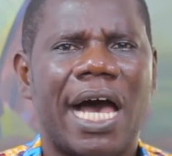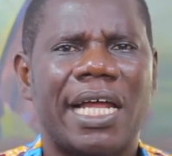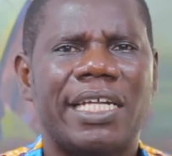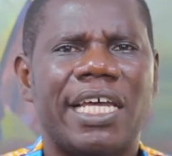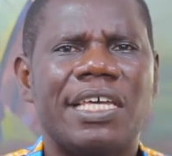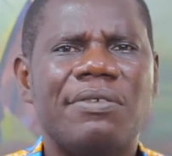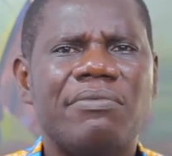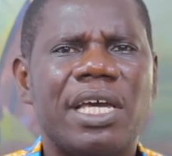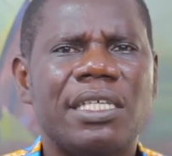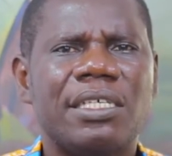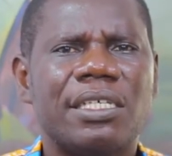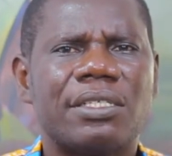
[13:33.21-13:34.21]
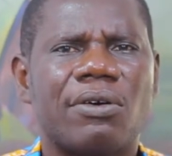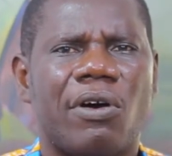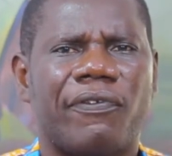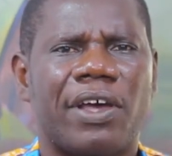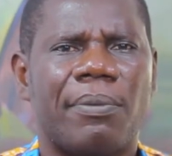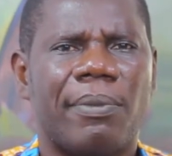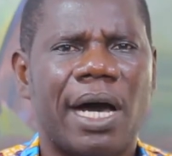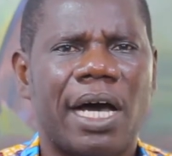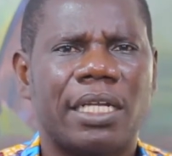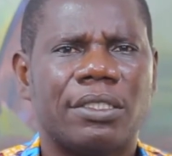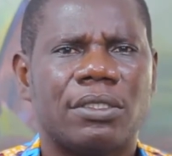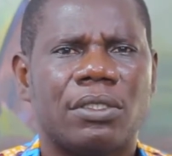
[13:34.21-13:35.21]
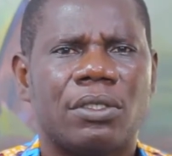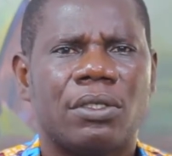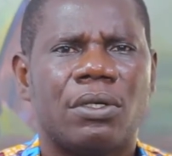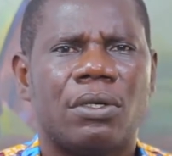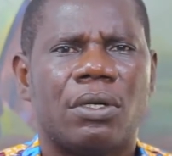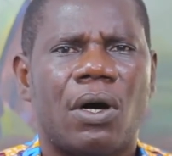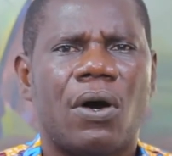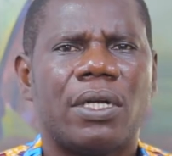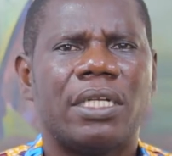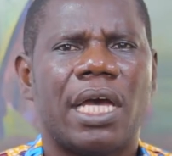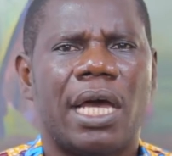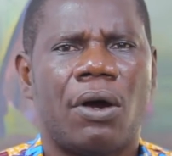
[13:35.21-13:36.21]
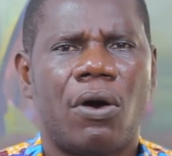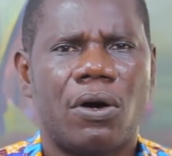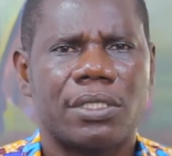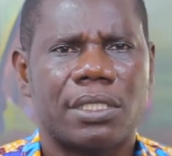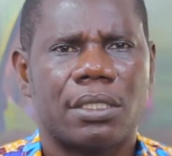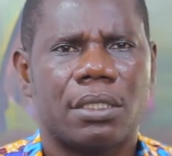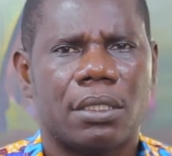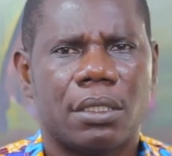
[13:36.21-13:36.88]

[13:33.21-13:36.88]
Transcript: are the images of a man on a horse.